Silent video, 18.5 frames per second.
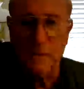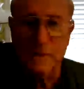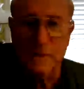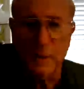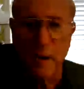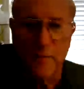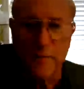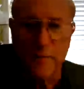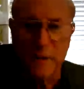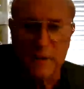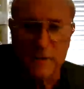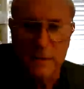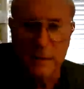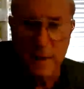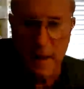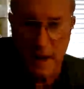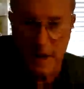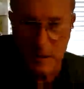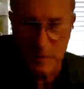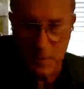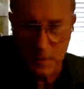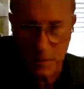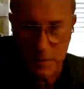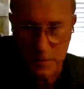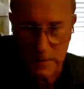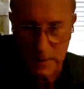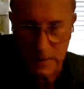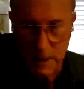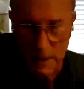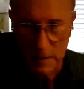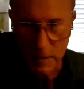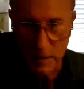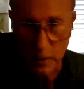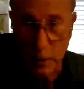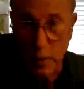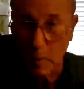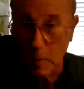of its
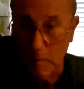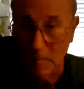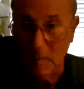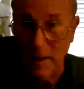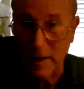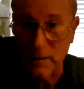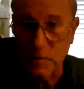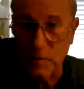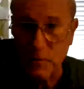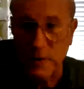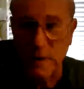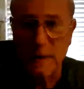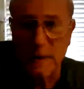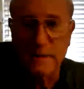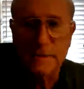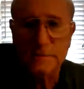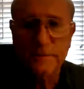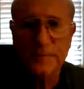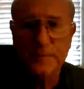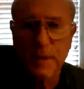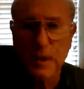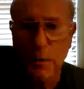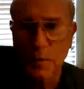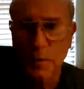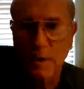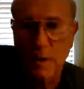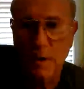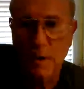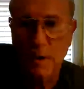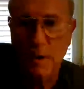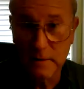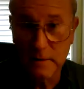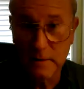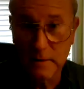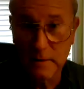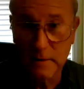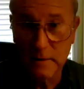extracellular matrix. Here we come back to that
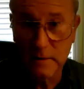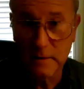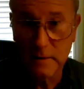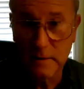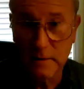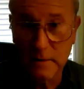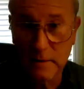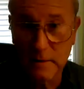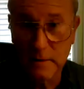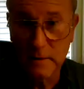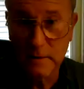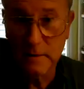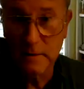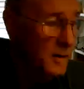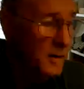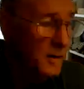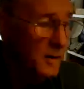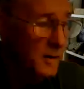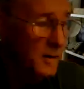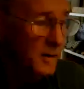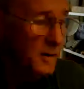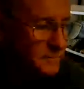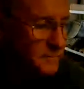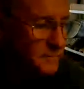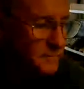word, matrix.